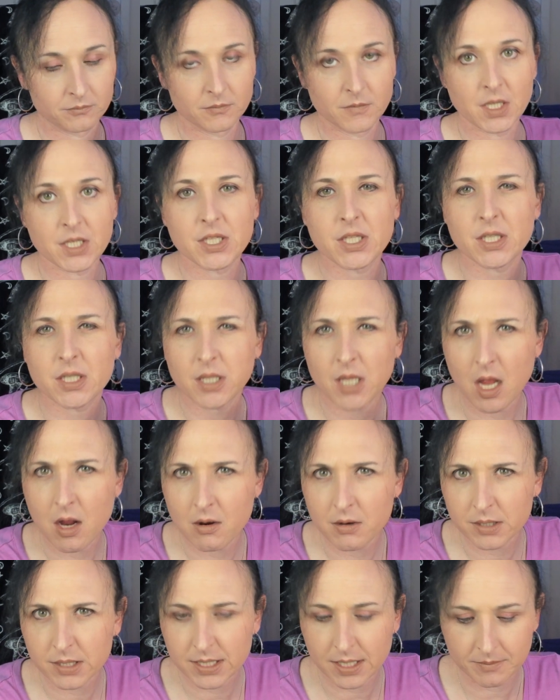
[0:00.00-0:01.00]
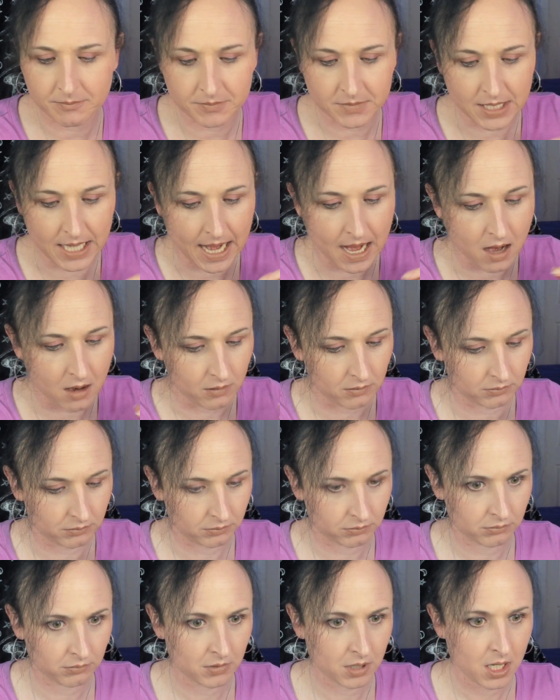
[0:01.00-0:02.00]
slows them down,
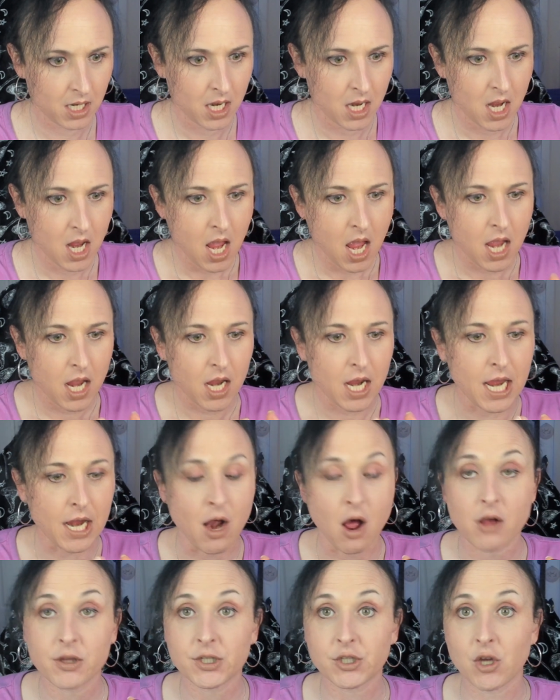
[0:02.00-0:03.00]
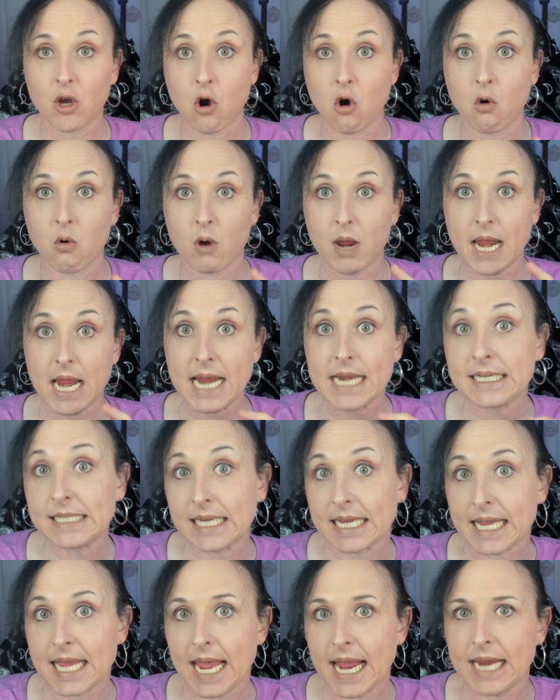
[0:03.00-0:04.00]
can also
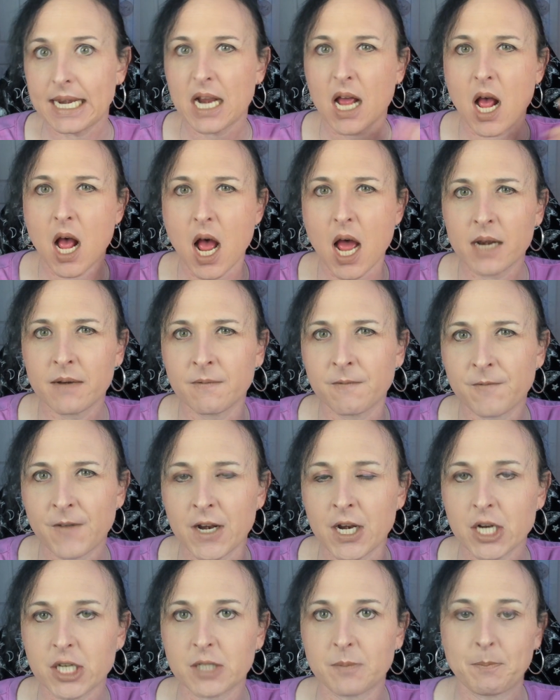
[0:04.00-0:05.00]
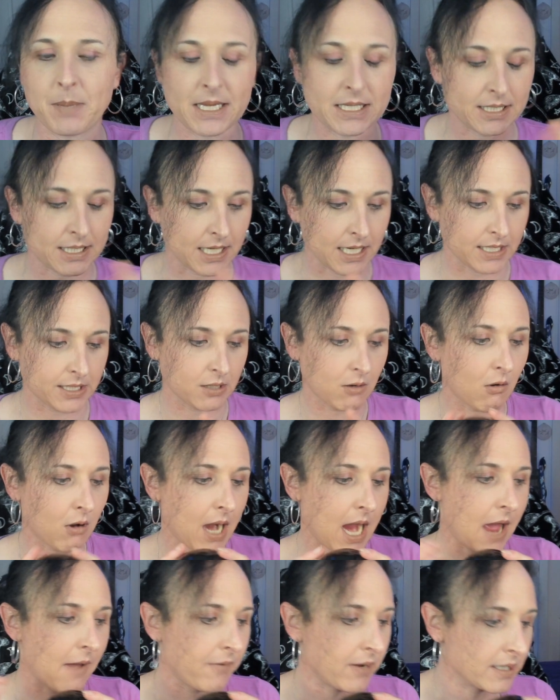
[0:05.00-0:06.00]
indicate unfinished business or
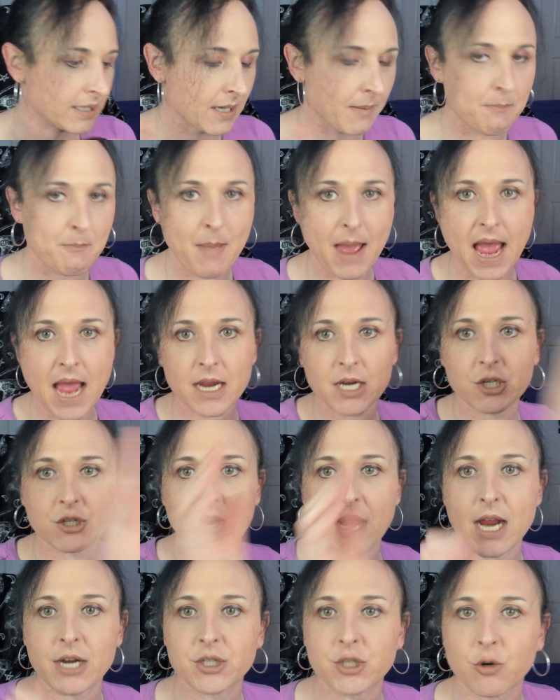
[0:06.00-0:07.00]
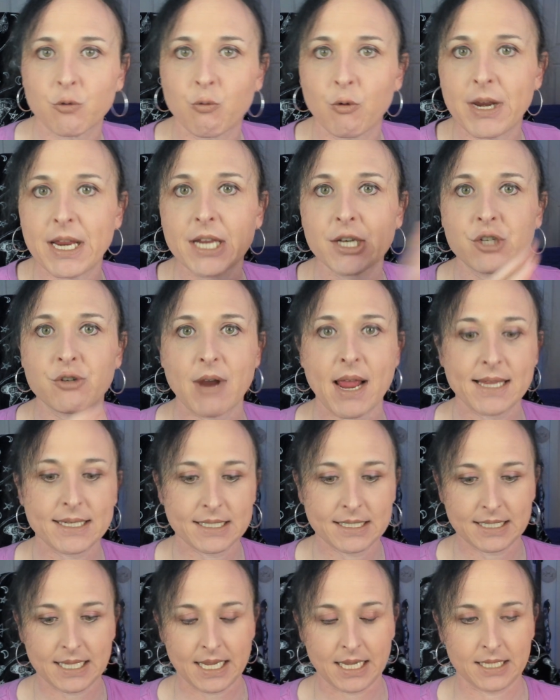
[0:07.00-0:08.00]
having to backtrack to readdress
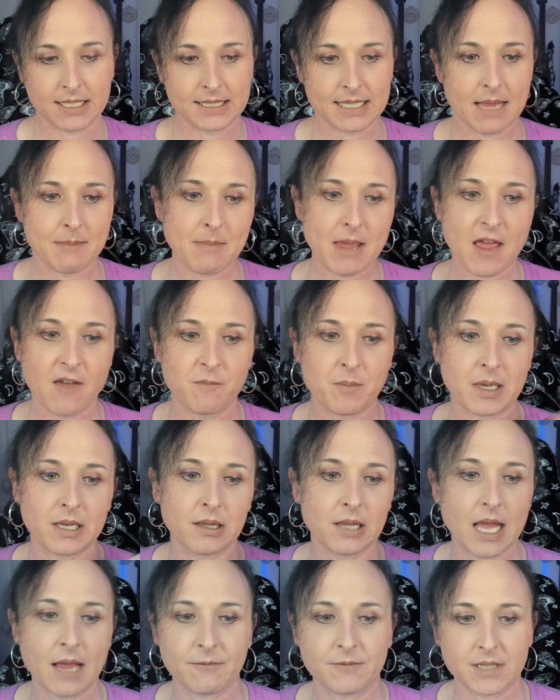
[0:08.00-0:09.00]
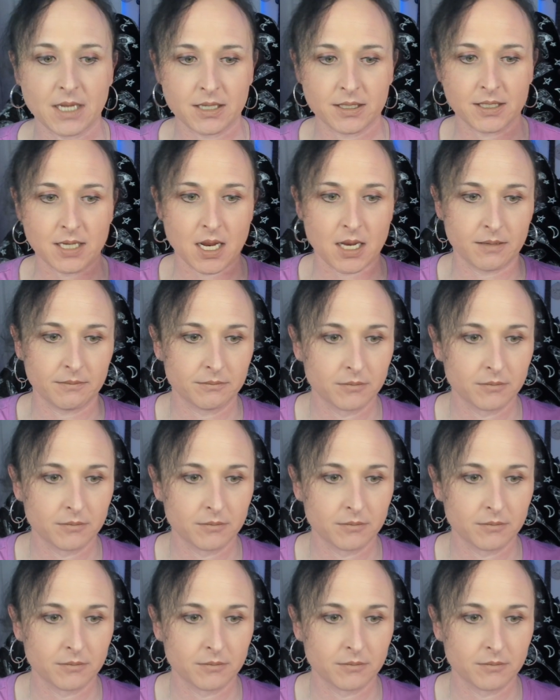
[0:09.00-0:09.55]
things that may have been left undone.